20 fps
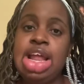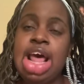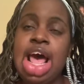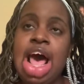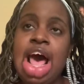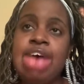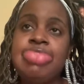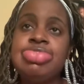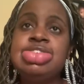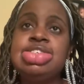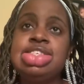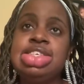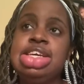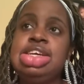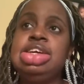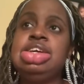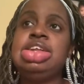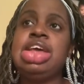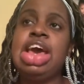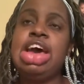I've
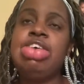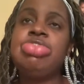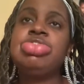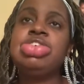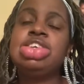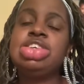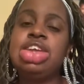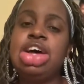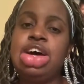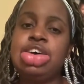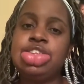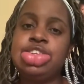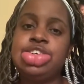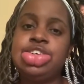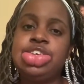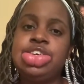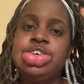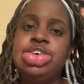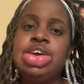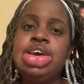seen every
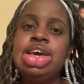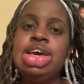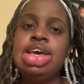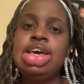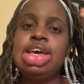doctor